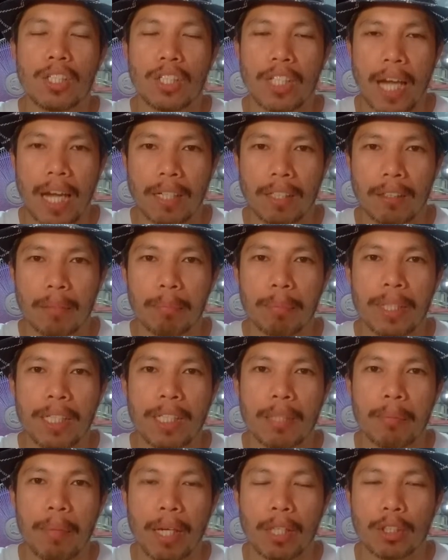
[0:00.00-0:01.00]
channel,
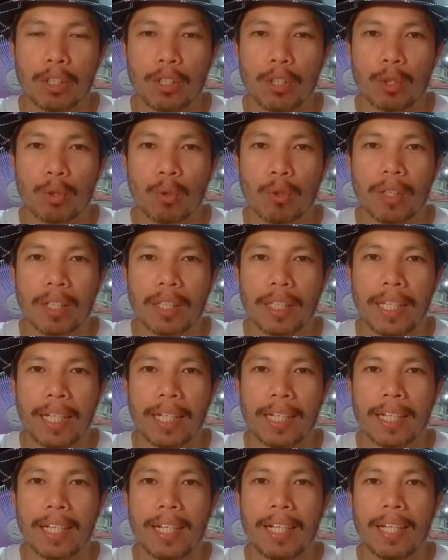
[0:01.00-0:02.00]
please make sure to
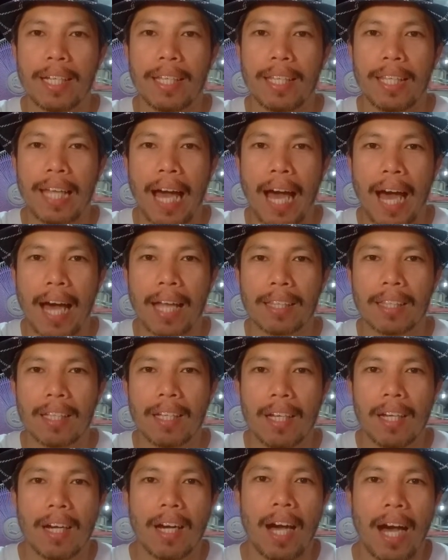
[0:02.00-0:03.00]
click that
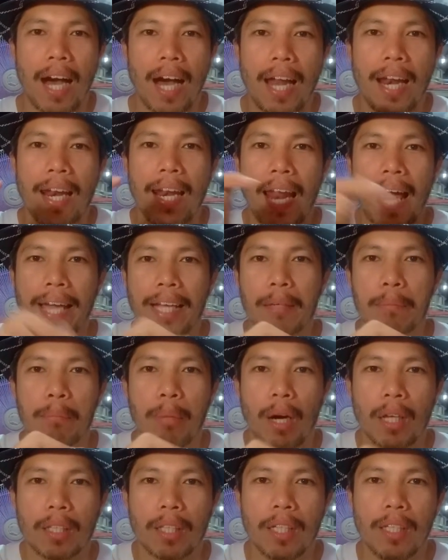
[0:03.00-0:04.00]
like
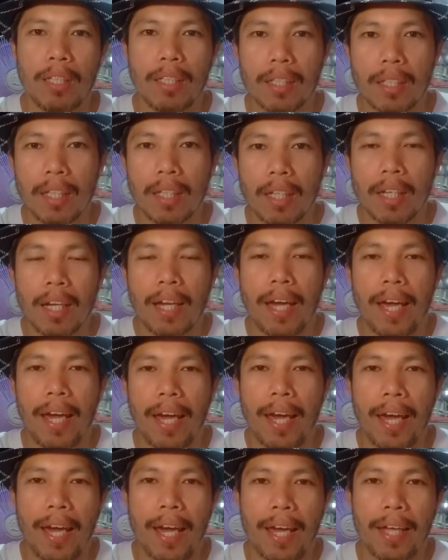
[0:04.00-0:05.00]
button.
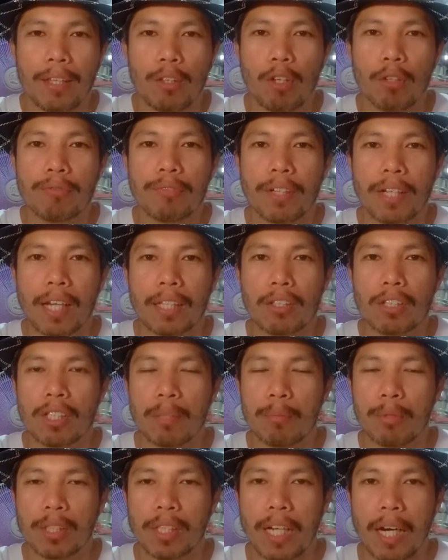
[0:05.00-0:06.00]
And don't forget to
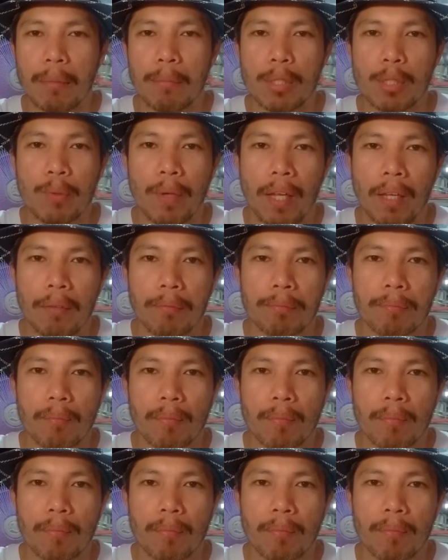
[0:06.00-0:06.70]
subscribe as well.